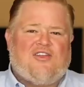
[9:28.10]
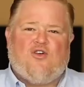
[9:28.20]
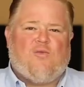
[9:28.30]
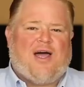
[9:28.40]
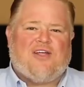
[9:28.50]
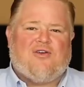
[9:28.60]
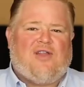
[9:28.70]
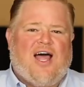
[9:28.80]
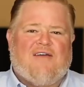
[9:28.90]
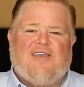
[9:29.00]
to you about your
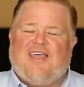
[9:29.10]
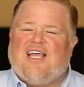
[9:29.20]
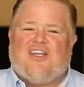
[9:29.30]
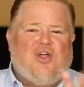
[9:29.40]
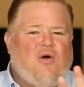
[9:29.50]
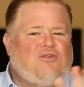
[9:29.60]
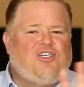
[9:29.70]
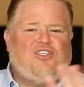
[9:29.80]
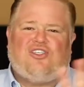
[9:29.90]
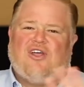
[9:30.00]
life, don't
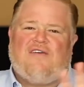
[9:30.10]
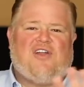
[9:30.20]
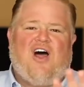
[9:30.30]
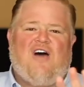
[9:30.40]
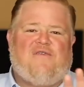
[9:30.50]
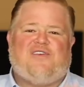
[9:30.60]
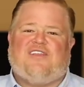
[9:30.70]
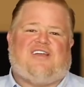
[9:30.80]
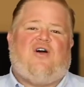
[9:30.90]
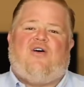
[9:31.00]
just shove it off as
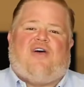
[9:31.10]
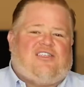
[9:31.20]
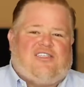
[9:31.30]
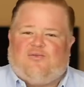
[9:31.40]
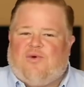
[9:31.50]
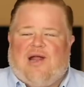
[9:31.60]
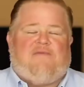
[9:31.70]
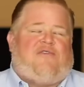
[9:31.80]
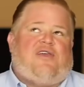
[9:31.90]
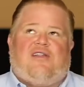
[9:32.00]
like, oh, that's just what
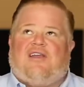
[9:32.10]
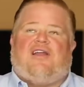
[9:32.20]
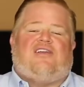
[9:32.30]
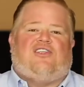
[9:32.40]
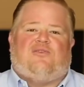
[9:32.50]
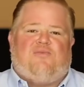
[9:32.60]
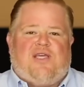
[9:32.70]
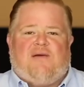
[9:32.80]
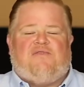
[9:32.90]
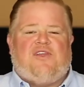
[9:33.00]
I'm feeling. That's just
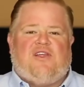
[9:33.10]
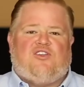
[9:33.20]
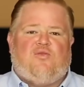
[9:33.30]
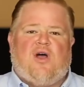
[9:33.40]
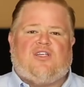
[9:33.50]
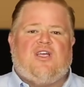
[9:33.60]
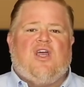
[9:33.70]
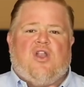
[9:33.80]
me. I'm feeling too much.